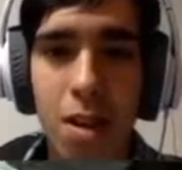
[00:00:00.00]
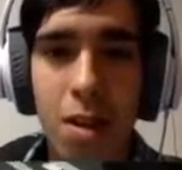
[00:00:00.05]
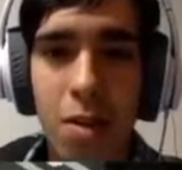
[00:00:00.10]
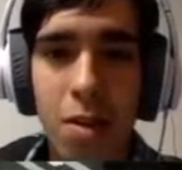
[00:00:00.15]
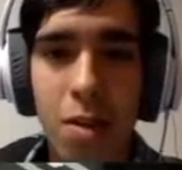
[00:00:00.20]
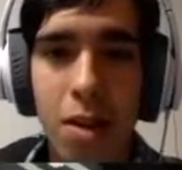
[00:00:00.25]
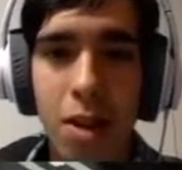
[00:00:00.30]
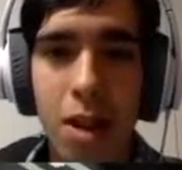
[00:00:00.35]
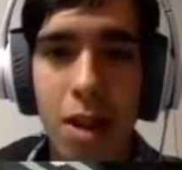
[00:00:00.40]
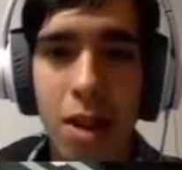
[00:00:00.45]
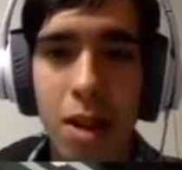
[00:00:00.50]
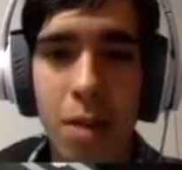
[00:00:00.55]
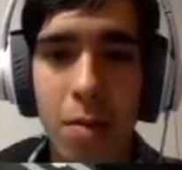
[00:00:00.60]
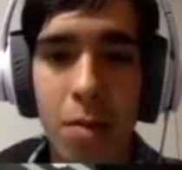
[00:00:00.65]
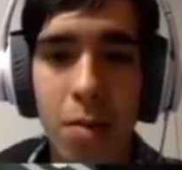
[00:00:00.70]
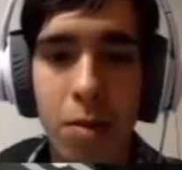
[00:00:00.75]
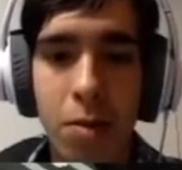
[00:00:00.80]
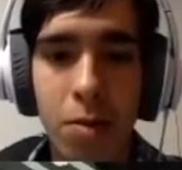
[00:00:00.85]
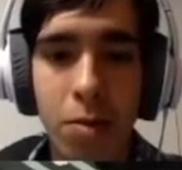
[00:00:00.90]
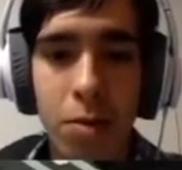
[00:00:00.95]
Okay,
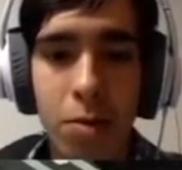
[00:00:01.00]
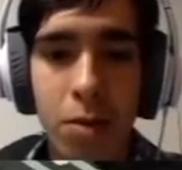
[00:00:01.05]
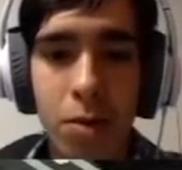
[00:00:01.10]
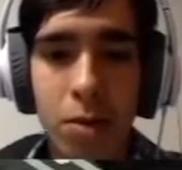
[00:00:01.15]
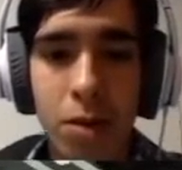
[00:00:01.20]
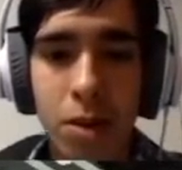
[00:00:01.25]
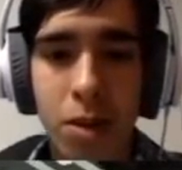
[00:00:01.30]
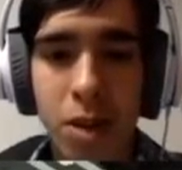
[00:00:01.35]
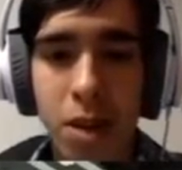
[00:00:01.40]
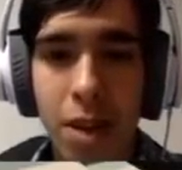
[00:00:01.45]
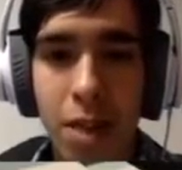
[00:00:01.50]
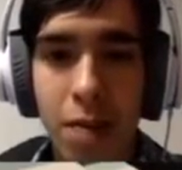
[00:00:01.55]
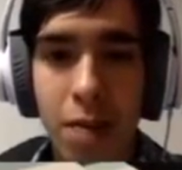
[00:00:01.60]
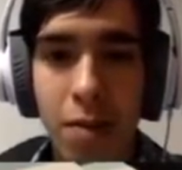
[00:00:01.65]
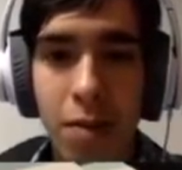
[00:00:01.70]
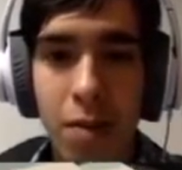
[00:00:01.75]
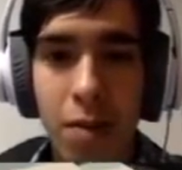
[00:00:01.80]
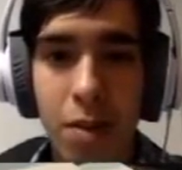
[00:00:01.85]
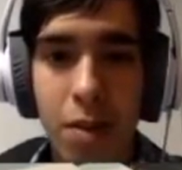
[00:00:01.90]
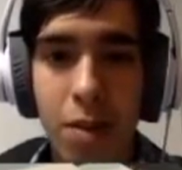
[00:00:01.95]
we're just gonna have to
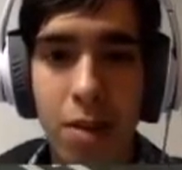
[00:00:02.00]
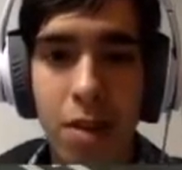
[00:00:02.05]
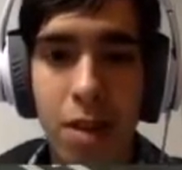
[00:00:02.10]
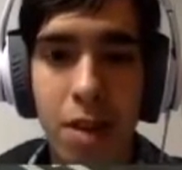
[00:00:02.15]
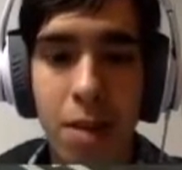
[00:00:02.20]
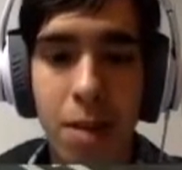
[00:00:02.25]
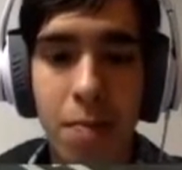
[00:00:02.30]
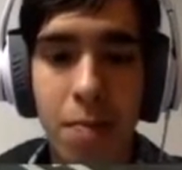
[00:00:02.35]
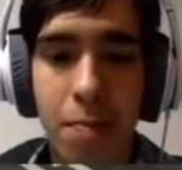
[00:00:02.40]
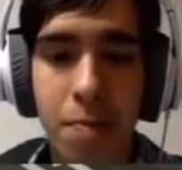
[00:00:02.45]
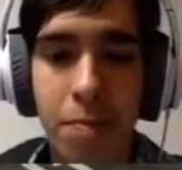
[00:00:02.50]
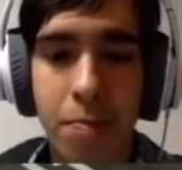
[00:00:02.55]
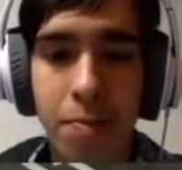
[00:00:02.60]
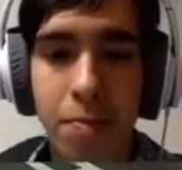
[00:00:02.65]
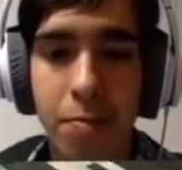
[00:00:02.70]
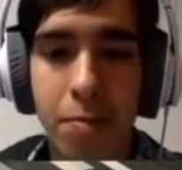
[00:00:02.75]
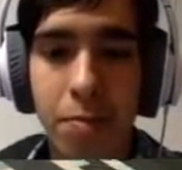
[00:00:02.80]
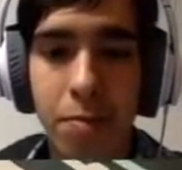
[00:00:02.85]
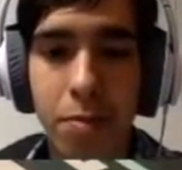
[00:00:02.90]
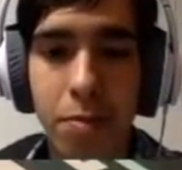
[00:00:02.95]
fix that.
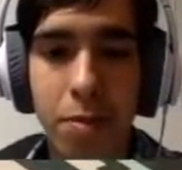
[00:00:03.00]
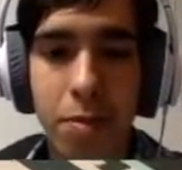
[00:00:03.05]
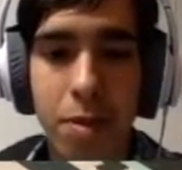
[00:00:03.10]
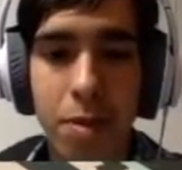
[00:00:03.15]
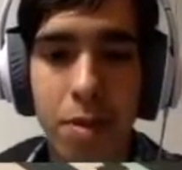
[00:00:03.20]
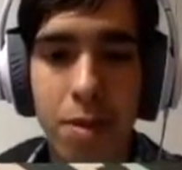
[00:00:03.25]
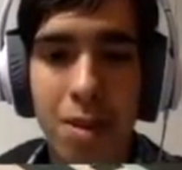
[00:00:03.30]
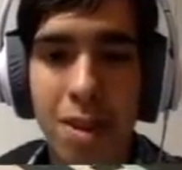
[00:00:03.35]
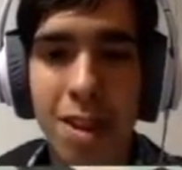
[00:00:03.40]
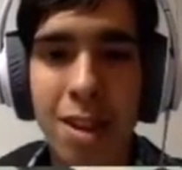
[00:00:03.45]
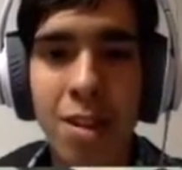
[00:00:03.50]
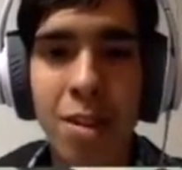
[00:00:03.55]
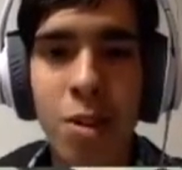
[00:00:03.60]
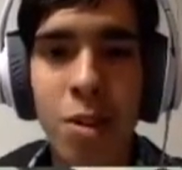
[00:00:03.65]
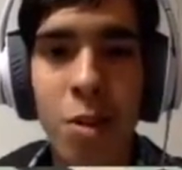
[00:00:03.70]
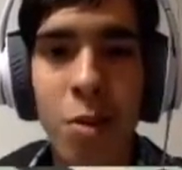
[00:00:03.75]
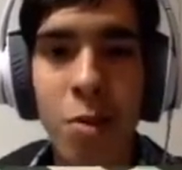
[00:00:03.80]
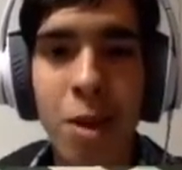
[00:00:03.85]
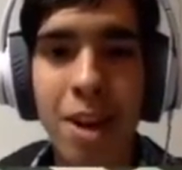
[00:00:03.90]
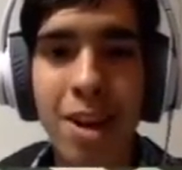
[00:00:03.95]
It's
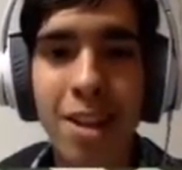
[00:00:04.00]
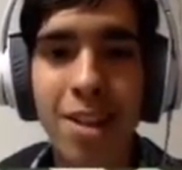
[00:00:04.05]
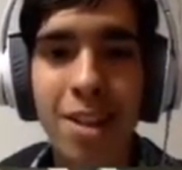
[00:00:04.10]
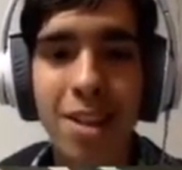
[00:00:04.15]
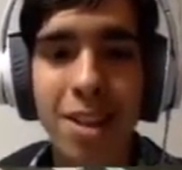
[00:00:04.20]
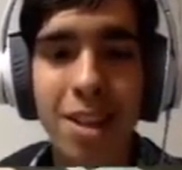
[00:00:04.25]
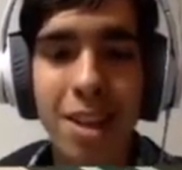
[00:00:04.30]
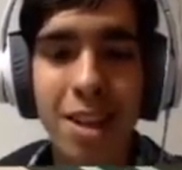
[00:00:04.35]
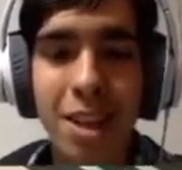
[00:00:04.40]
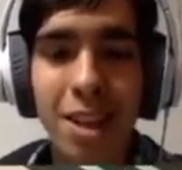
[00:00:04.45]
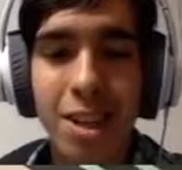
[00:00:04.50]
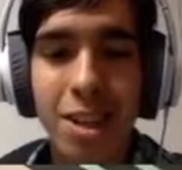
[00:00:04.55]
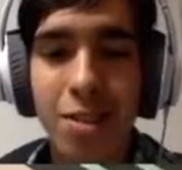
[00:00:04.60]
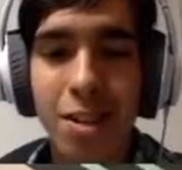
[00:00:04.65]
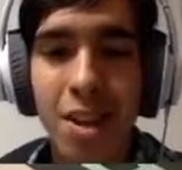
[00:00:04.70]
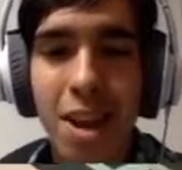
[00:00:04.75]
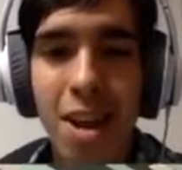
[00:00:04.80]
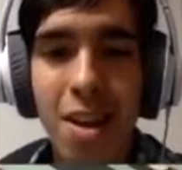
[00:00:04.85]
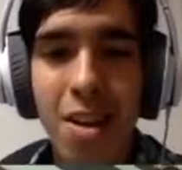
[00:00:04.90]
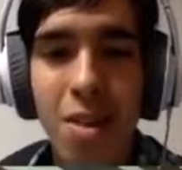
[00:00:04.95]
all right. So
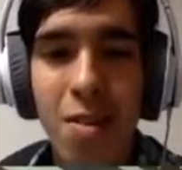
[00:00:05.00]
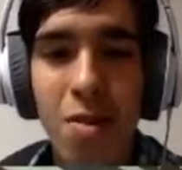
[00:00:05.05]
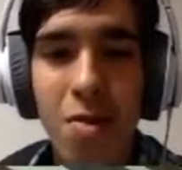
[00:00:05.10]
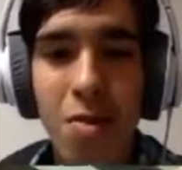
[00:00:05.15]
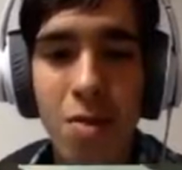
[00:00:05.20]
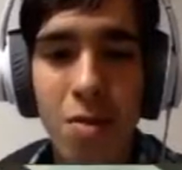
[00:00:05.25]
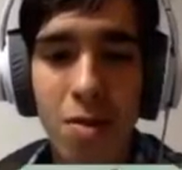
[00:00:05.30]
now